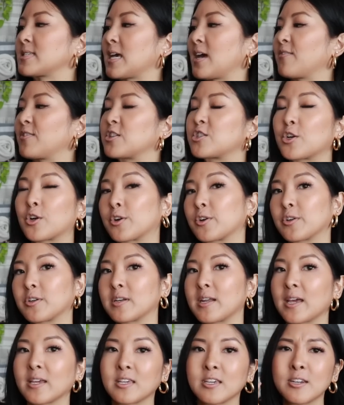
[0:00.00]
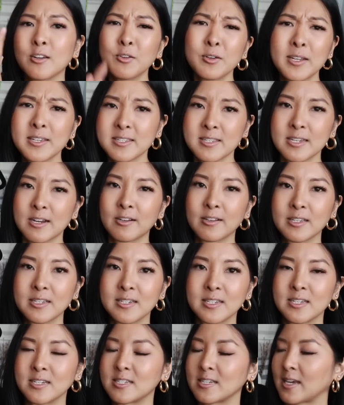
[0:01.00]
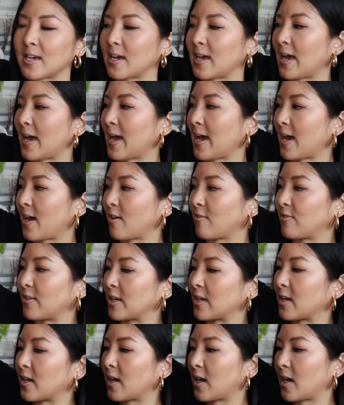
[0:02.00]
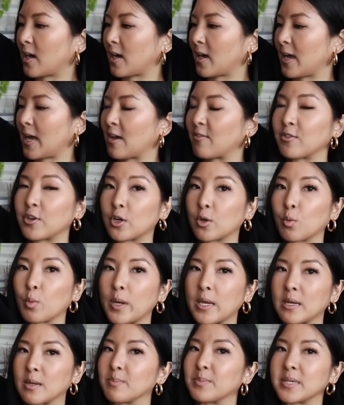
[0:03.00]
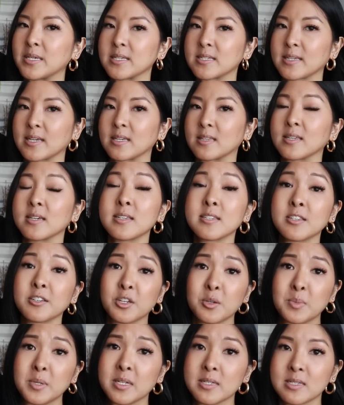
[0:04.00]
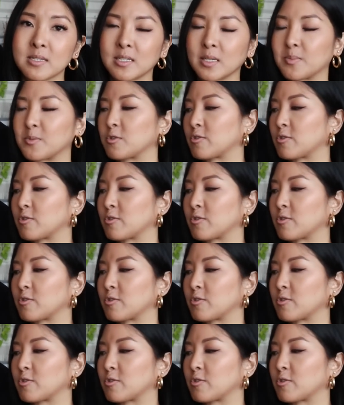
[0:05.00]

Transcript: have a turtleneck. You don't necessarily need to have like a heavier weighted piece like this. It could be a slip